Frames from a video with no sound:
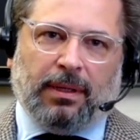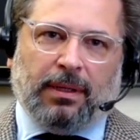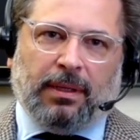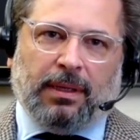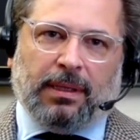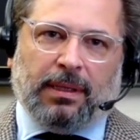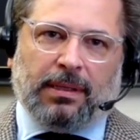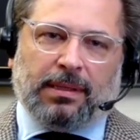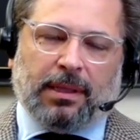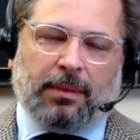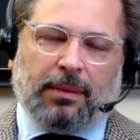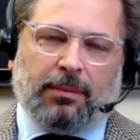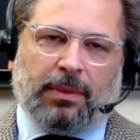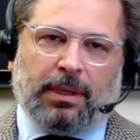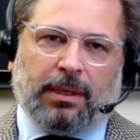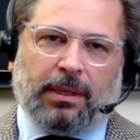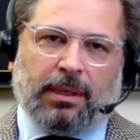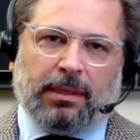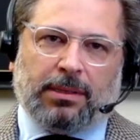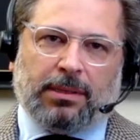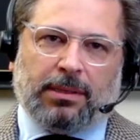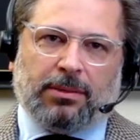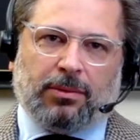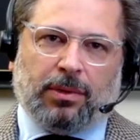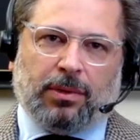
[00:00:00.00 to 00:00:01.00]
is something
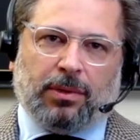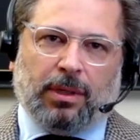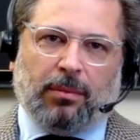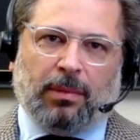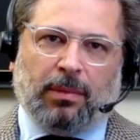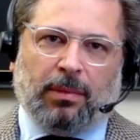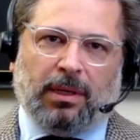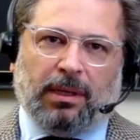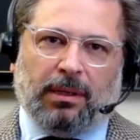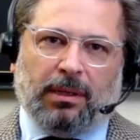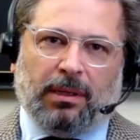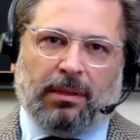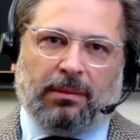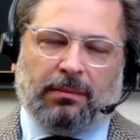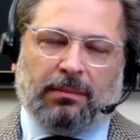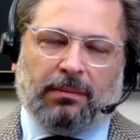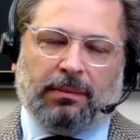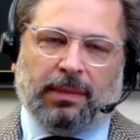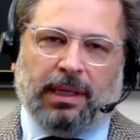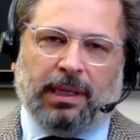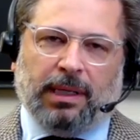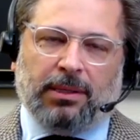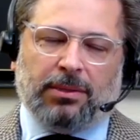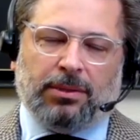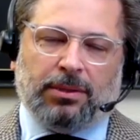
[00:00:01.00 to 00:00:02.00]
extremely
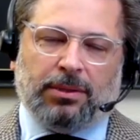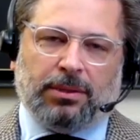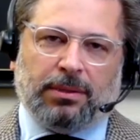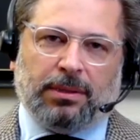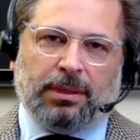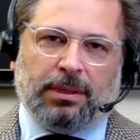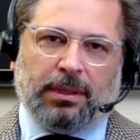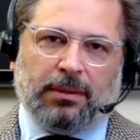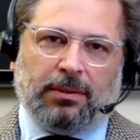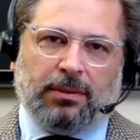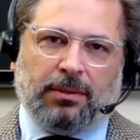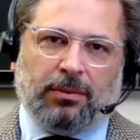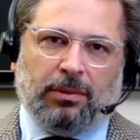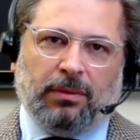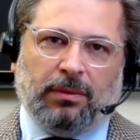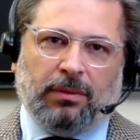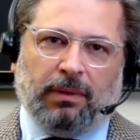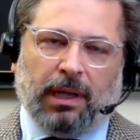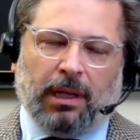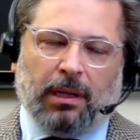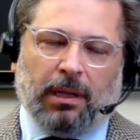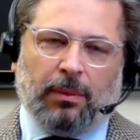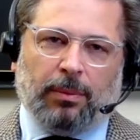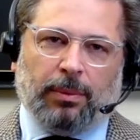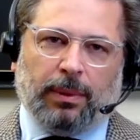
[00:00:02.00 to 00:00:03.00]
interesting to
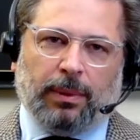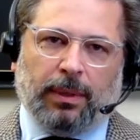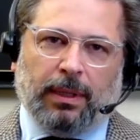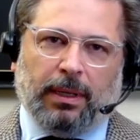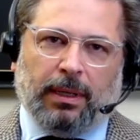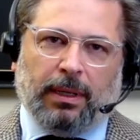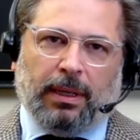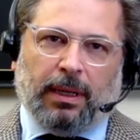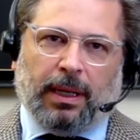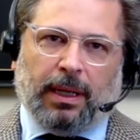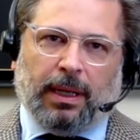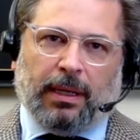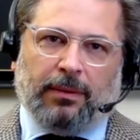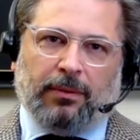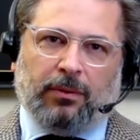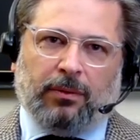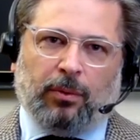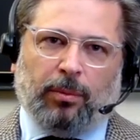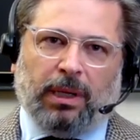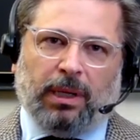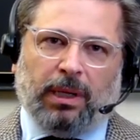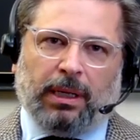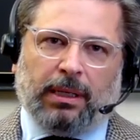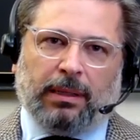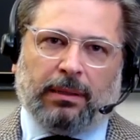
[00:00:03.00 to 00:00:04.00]
develop and to
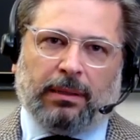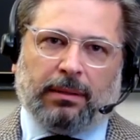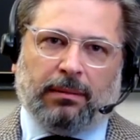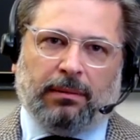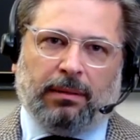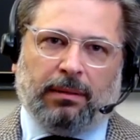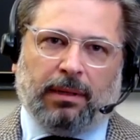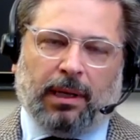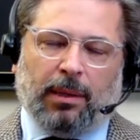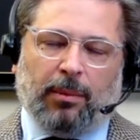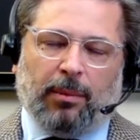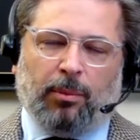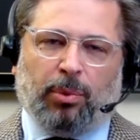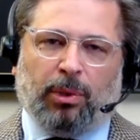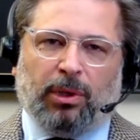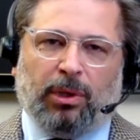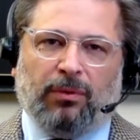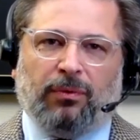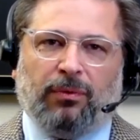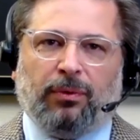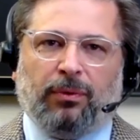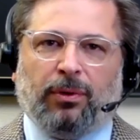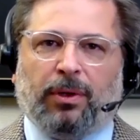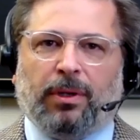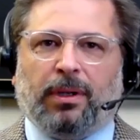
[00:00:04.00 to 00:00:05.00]
make it contemporary
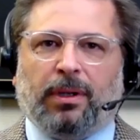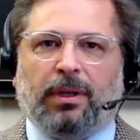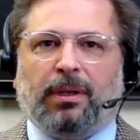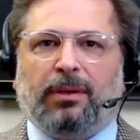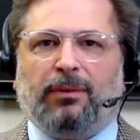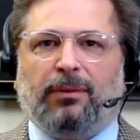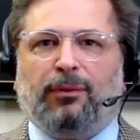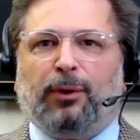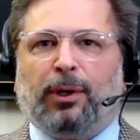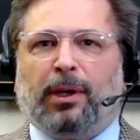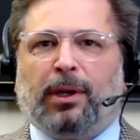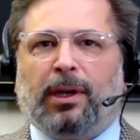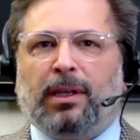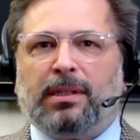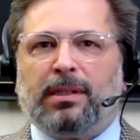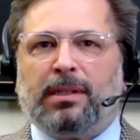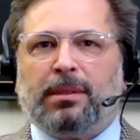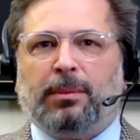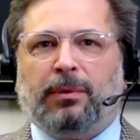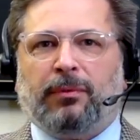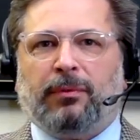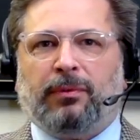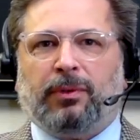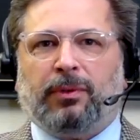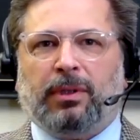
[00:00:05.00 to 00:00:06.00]
for, uh, for a
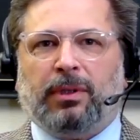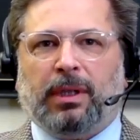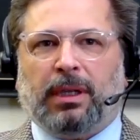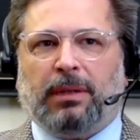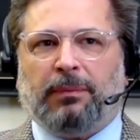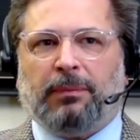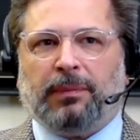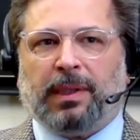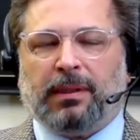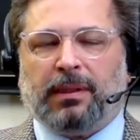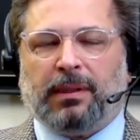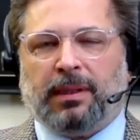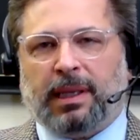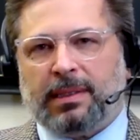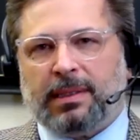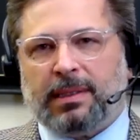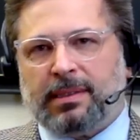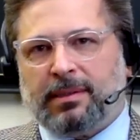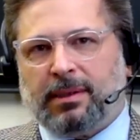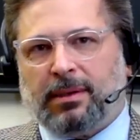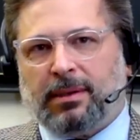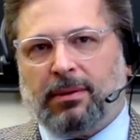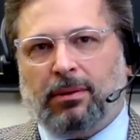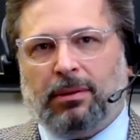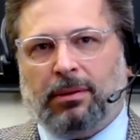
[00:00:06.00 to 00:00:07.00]
custom of today. And that's
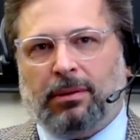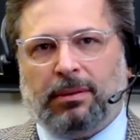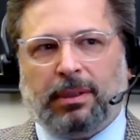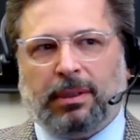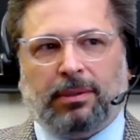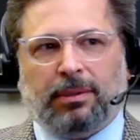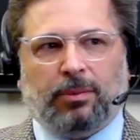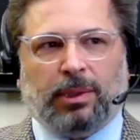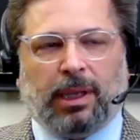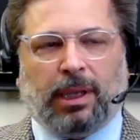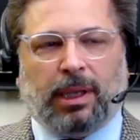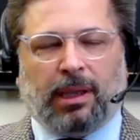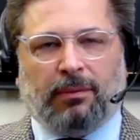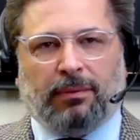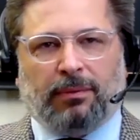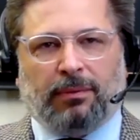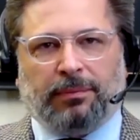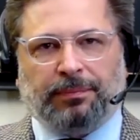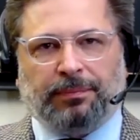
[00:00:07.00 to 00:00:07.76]
the goal that we have.